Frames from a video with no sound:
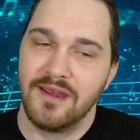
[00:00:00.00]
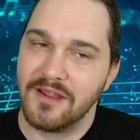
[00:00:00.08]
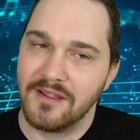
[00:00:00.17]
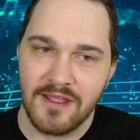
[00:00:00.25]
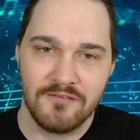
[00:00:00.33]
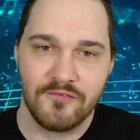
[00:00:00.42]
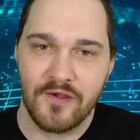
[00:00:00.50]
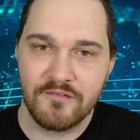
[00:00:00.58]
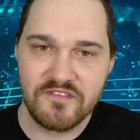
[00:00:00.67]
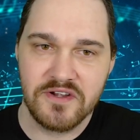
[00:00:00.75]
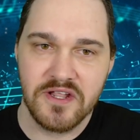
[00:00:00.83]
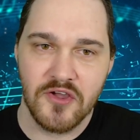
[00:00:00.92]
And I, have
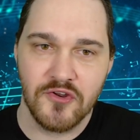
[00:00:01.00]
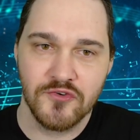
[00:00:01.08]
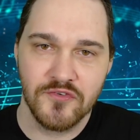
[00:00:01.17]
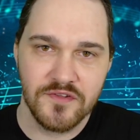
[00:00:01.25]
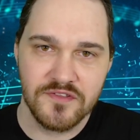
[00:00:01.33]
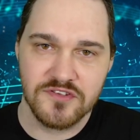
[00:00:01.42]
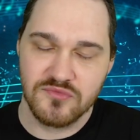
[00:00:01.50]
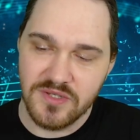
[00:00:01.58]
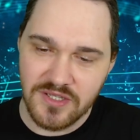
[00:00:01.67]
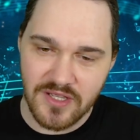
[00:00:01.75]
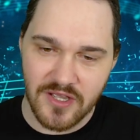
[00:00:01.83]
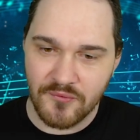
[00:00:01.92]
I've already gone over it this
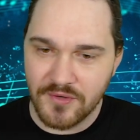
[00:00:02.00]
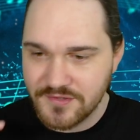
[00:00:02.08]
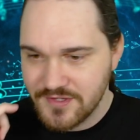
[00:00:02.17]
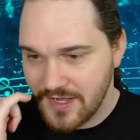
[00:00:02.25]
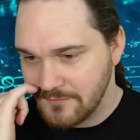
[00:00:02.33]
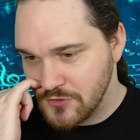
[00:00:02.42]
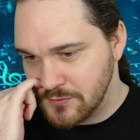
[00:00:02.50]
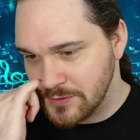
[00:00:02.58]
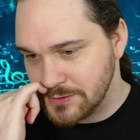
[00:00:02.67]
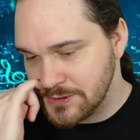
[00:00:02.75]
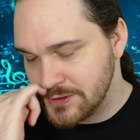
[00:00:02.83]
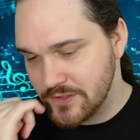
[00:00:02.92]
week. I don't want to dive too
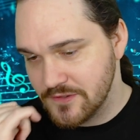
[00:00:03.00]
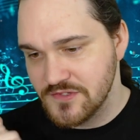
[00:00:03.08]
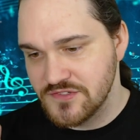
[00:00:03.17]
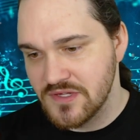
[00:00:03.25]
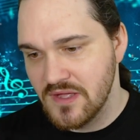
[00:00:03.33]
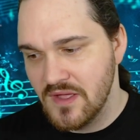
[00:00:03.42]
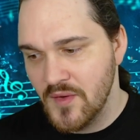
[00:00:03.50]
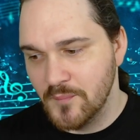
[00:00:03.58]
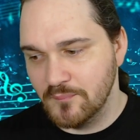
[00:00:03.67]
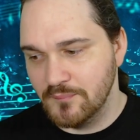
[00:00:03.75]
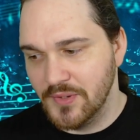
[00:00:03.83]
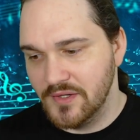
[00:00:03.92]
much into this,
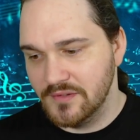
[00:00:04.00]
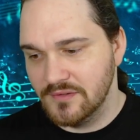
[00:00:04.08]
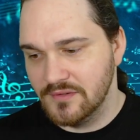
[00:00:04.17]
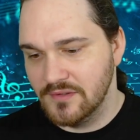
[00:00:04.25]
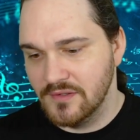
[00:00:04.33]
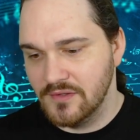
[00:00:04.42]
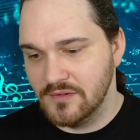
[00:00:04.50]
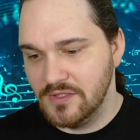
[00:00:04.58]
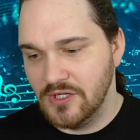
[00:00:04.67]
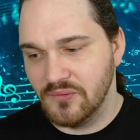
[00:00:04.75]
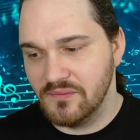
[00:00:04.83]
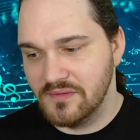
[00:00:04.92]
but,
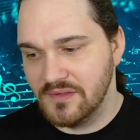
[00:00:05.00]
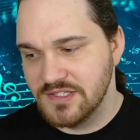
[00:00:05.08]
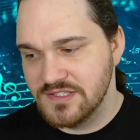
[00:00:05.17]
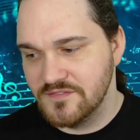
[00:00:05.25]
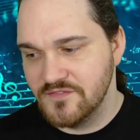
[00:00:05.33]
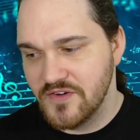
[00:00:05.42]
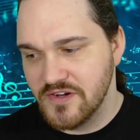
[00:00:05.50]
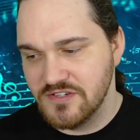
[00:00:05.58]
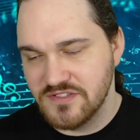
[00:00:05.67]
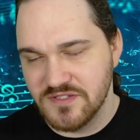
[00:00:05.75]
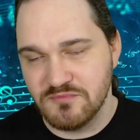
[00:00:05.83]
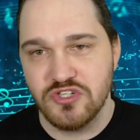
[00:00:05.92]
you know, that's a very
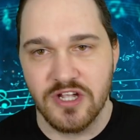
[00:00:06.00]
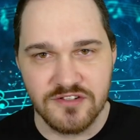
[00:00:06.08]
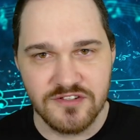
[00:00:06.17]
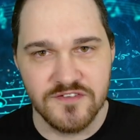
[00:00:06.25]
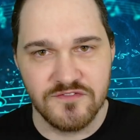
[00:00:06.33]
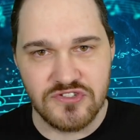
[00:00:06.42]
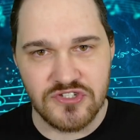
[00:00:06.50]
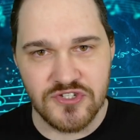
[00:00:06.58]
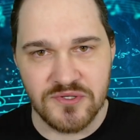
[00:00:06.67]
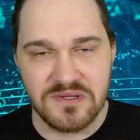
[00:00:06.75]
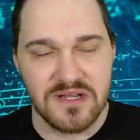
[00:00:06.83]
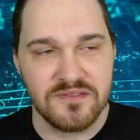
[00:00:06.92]
subjective
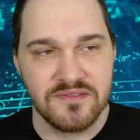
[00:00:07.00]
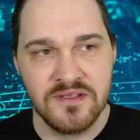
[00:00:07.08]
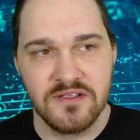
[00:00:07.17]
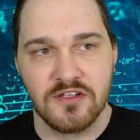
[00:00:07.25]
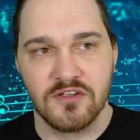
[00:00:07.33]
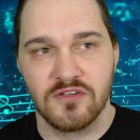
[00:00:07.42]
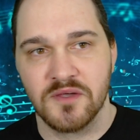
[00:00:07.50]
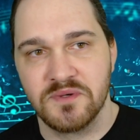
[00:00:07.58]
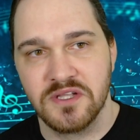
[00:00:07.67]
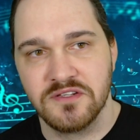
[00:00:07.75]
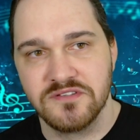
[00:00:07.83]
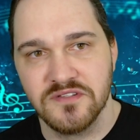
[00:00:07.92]
term. And I think
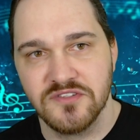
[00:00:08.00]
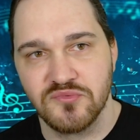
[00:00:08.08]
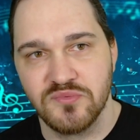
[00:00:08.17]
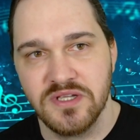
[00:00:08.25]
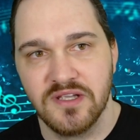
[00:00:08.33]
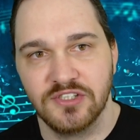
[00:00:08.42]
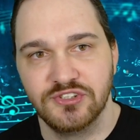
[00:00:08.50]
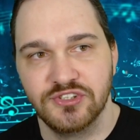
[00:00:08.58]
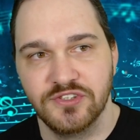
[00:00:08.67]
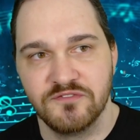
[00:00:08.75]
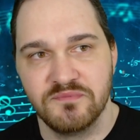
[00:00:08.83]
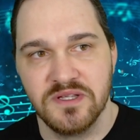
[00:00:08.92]
coming into this week, I
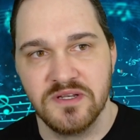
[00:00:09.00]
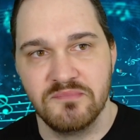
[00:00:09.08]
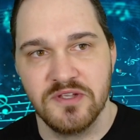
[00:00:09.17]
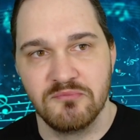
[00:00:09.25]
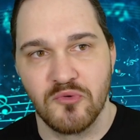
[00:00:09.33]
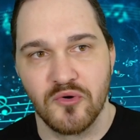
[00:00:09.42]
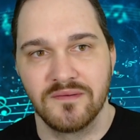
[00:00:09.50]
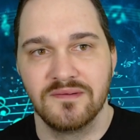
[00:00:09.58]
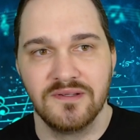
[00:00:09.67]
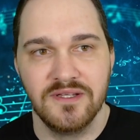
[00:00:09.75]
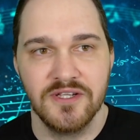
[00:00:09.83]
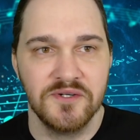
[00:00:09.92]
should have been a bit more
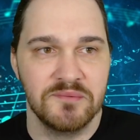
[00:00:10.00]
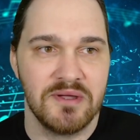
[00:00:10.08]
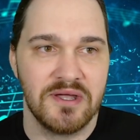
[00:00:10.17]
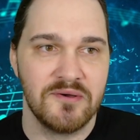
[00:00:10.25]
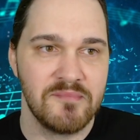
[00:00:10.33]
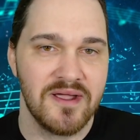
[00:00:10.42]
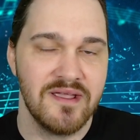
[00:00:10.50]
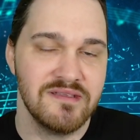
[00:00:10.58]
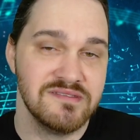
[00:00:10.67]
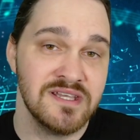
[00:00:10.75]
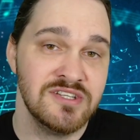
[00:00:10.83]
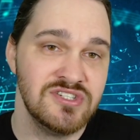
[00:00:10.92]
clear about my
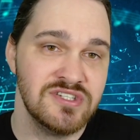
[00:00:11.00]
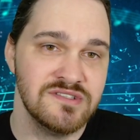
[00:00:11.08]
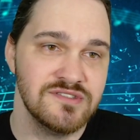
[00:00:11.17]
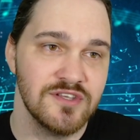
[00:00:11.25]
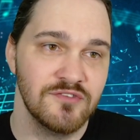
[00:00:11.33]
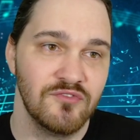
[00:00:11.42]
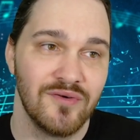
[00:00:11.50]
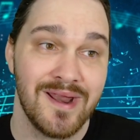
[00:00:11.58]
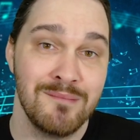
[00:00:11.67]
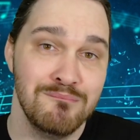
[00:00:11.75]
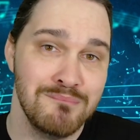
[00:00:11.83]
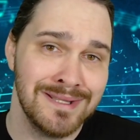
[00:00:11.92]
intentions of what
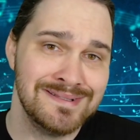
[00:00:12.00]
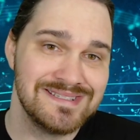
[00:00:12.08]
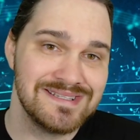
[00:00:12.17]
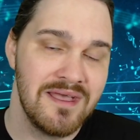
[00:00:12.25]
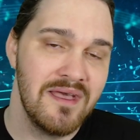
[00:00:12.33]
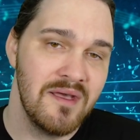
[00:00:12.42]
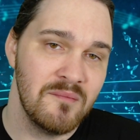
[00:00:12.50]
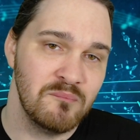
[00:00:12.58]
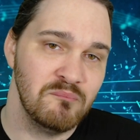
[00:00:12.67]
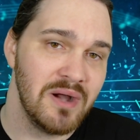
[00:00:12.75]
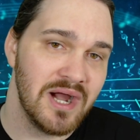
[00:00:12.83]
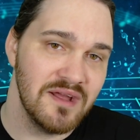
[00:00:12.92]
I meant
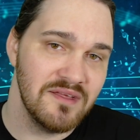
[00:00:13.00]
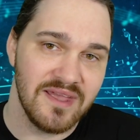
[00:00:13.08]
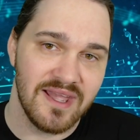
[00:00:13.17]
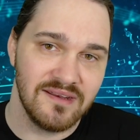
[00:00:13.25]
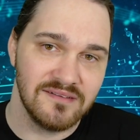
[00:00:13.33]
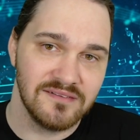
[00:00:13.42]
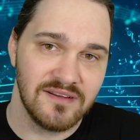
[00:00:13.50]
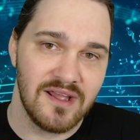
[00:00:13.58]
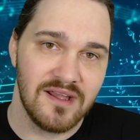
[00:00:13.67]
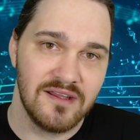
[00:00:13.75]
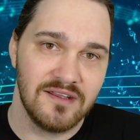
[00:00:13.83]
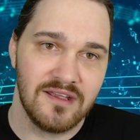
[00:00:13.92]
by that.
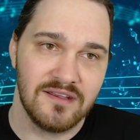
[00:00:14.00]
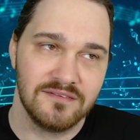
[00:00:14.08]
Hi,